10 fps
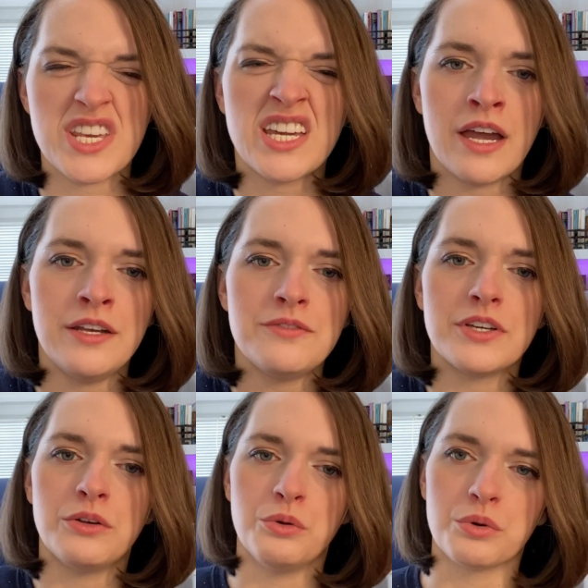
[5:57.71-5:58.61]
They kind of
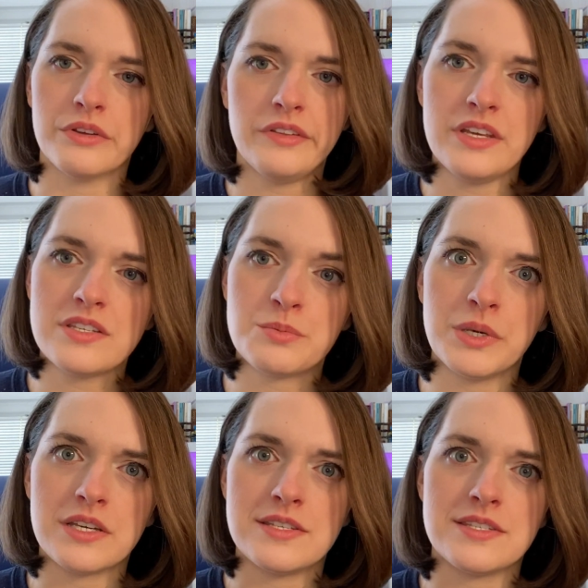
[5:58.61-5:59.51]
ignore this
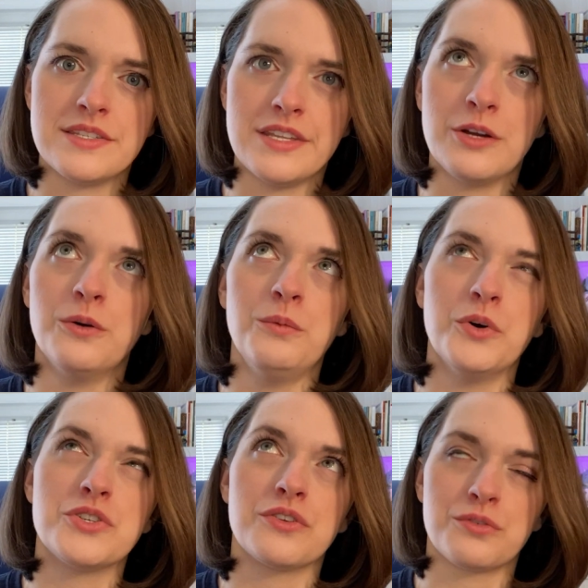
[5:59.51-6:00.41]
because they don't
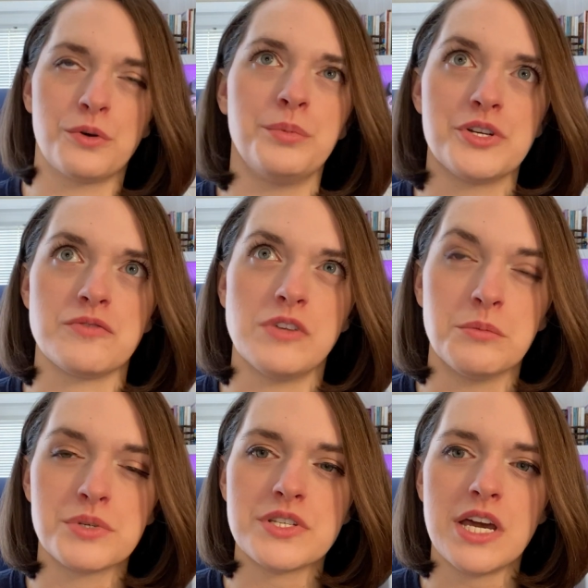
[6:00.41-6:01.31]
want to throw a bunch of
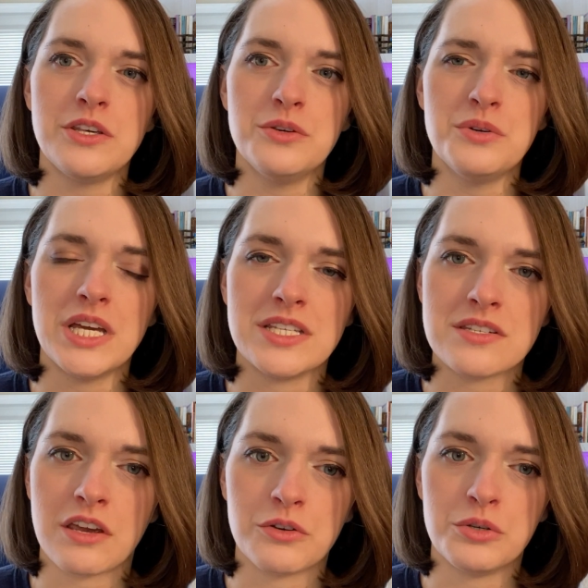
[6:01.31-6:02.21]
numbers at you and
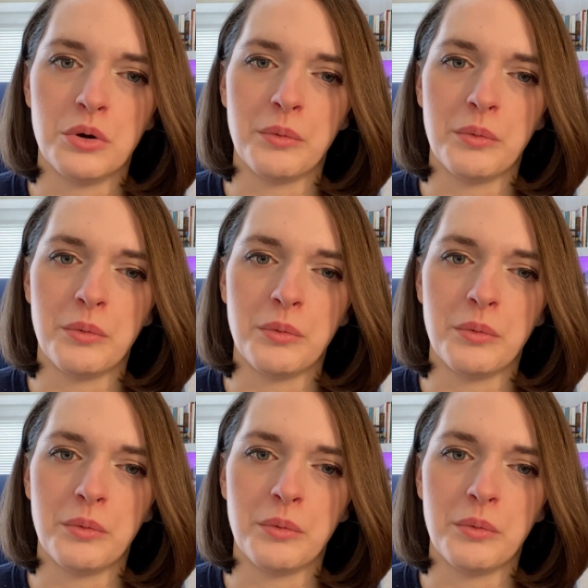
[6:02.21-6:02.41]
scare you